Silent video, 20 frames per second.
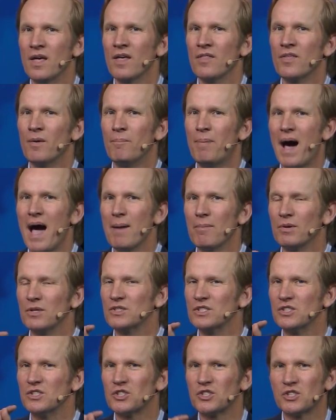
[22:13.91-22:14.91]
the Bible
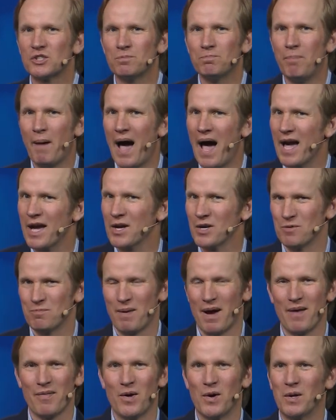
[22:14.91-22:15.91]
is inspired
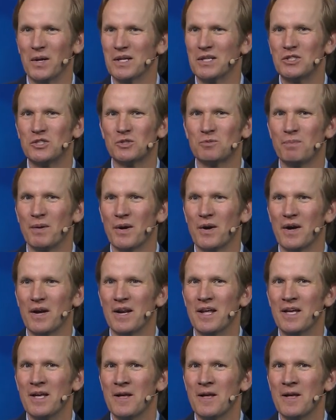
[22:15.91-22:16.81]
by the Holy Spirit,